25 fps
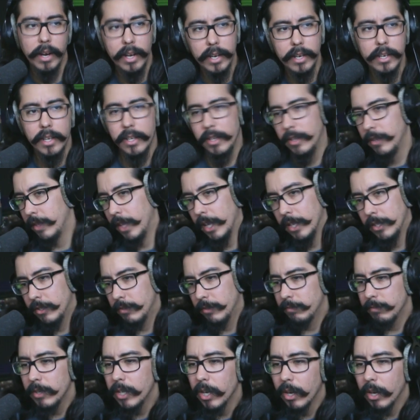right?
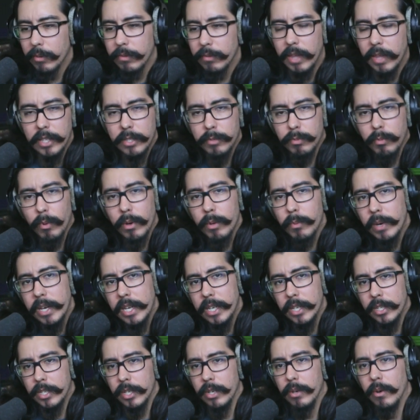That's one
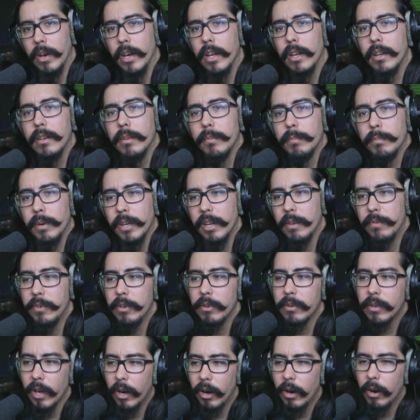way to do it. But if
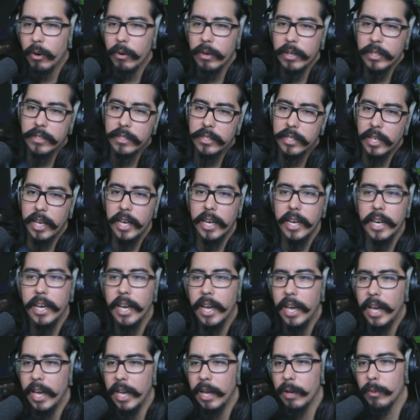you go and
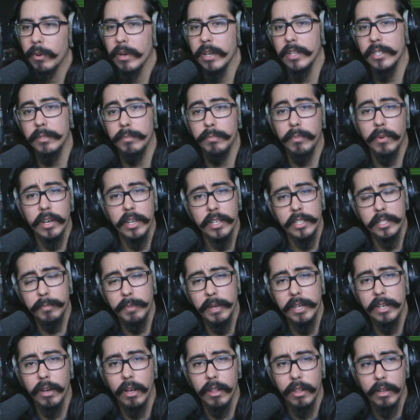say, hey, we're gonna
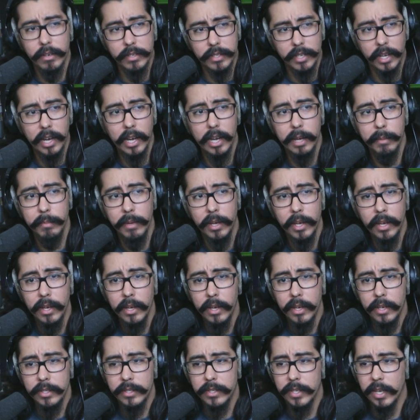spend all our time
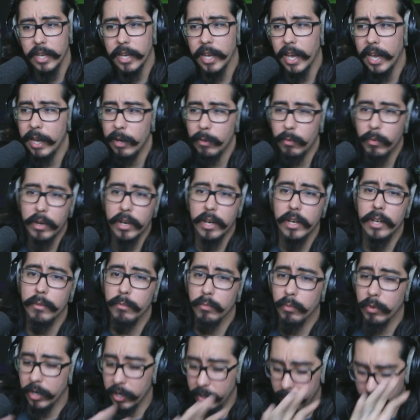saying, hey, we're
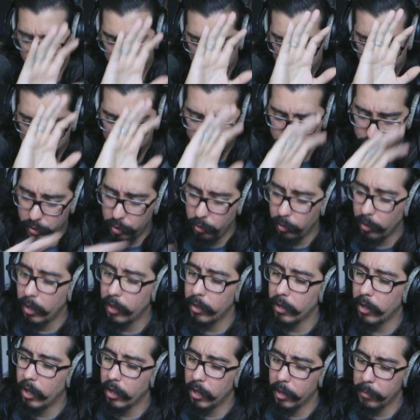gonna do
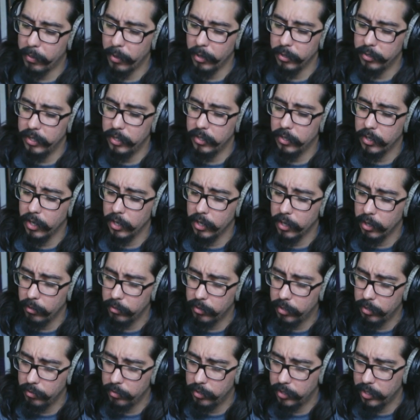all our proceeds are gonna
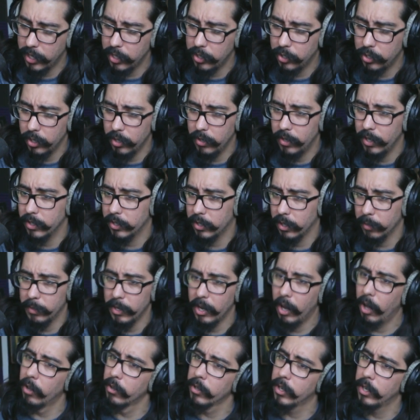go to St. Jude, and it's gonna
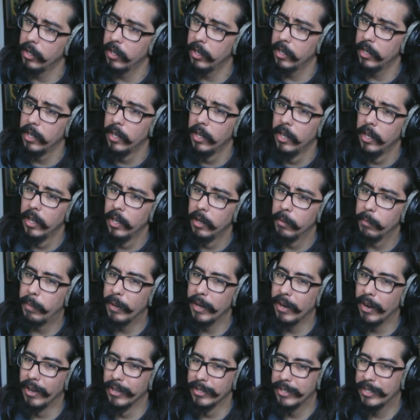be all good.
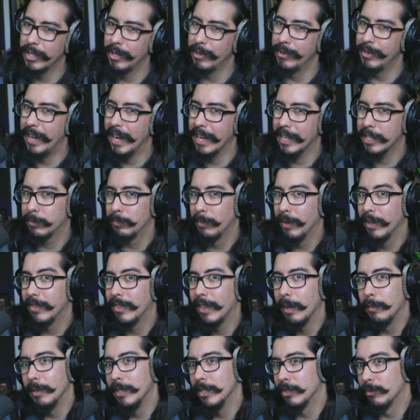But also next
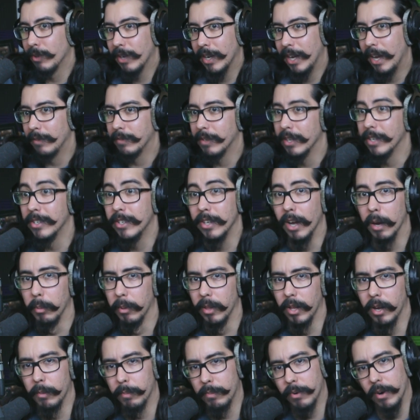month, that means we're gonna have to
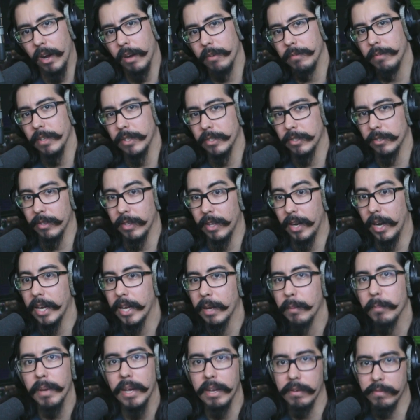double our profits so that
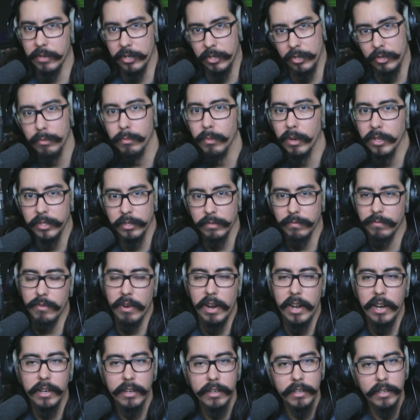I can pay for 2 months of
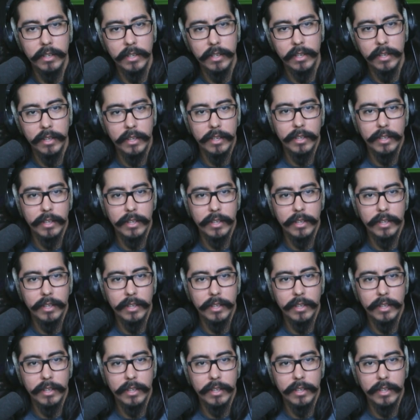rent,